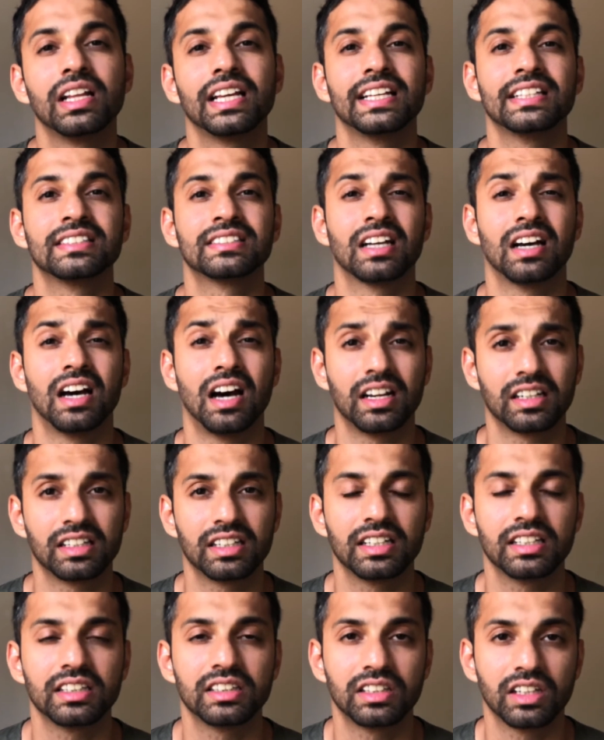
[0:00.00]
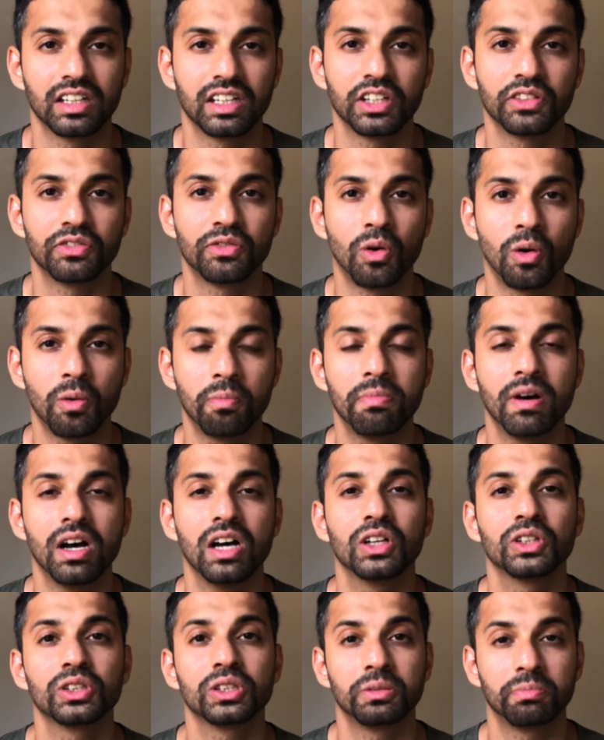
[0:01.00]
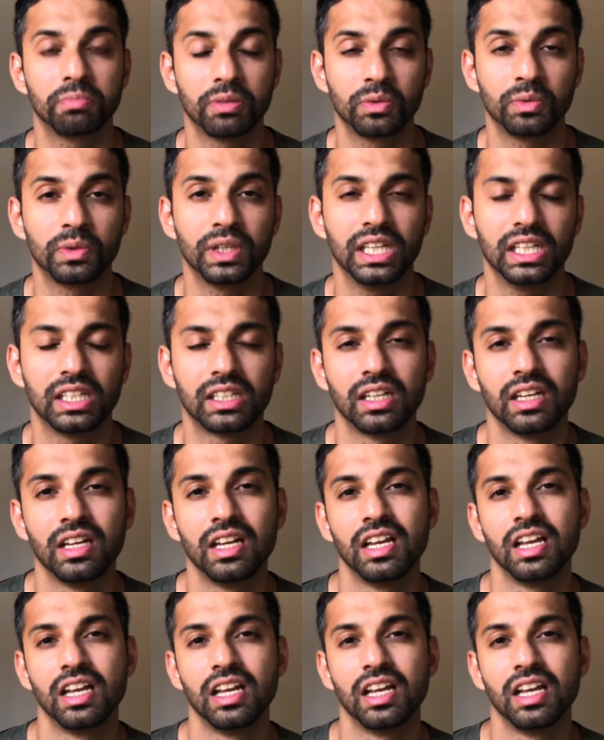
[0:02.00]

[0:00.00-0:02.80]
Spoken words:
is £134 per week.